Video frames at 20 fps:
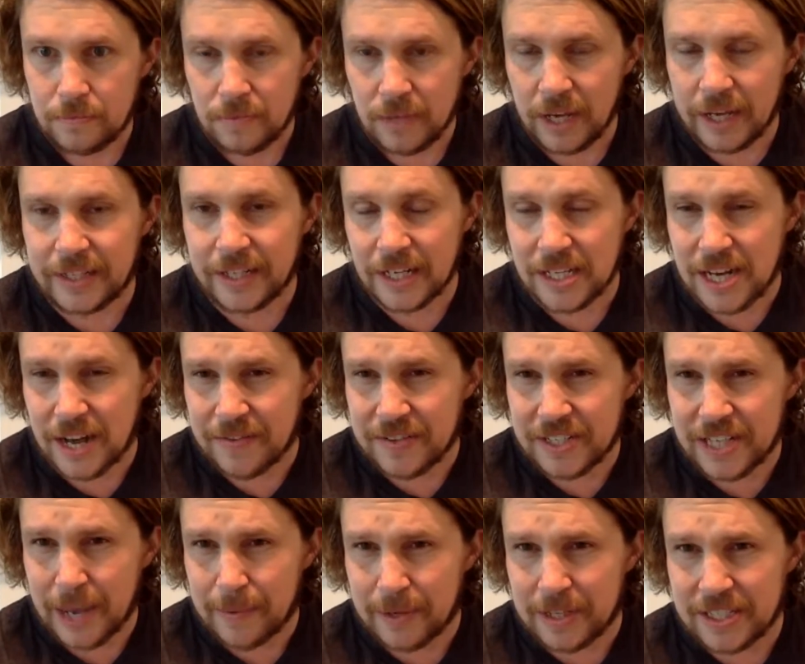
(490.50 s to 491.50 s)
It doesn't have the
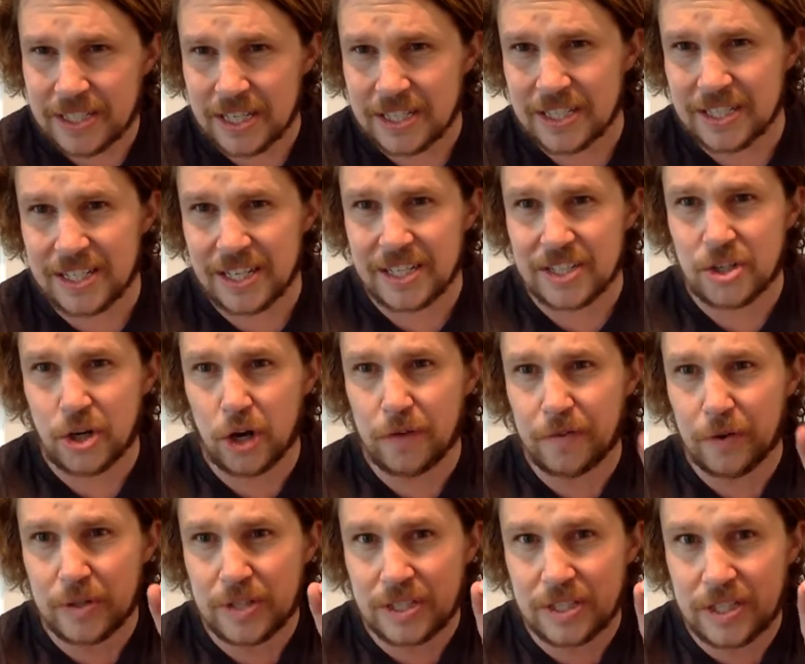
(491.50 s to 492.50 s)
same consistency as
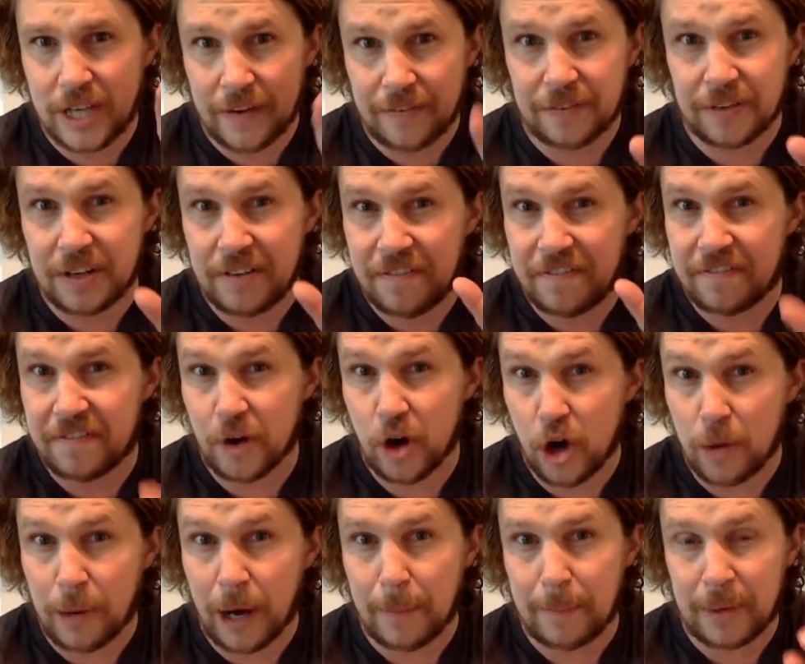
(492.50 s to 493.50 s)
tofu. It's definitely
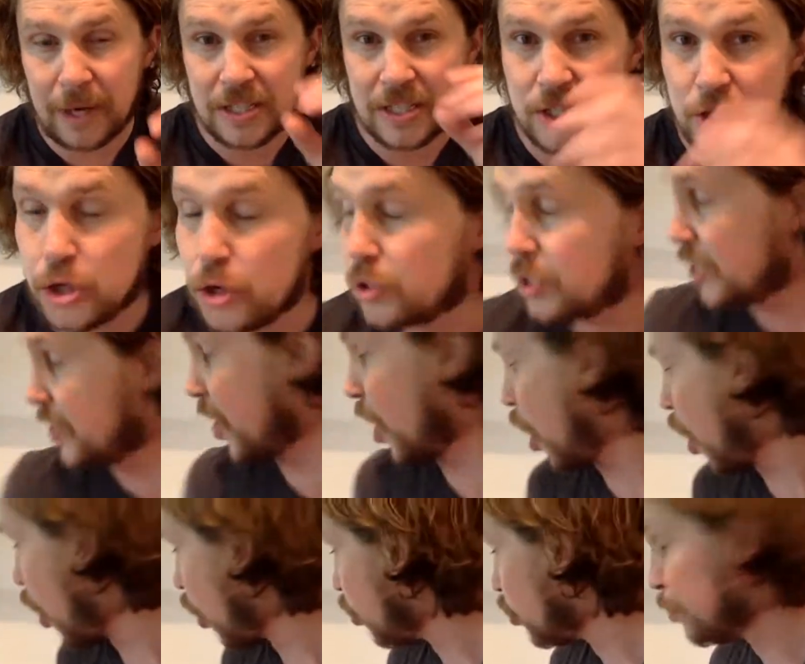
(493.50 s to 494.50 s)
firmer because it's using the
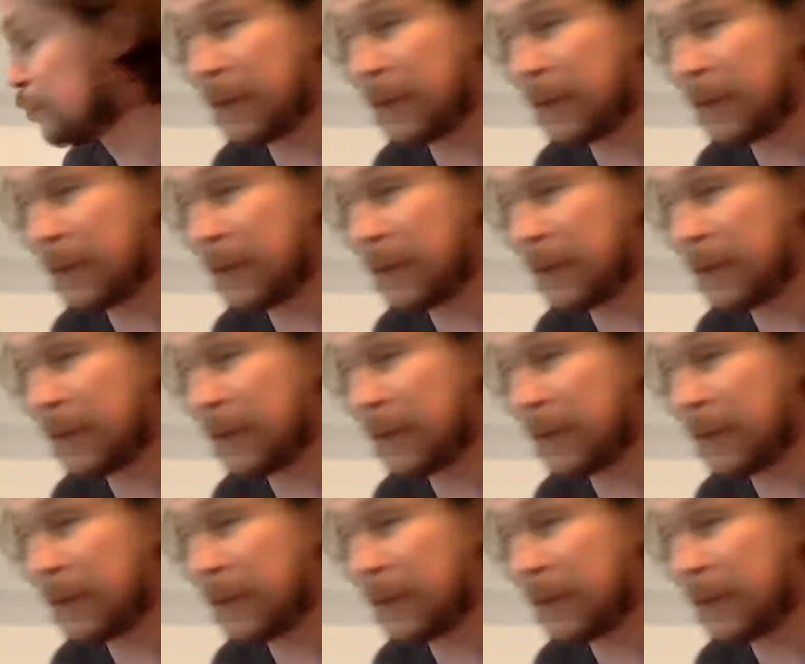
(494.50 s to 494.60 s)
whole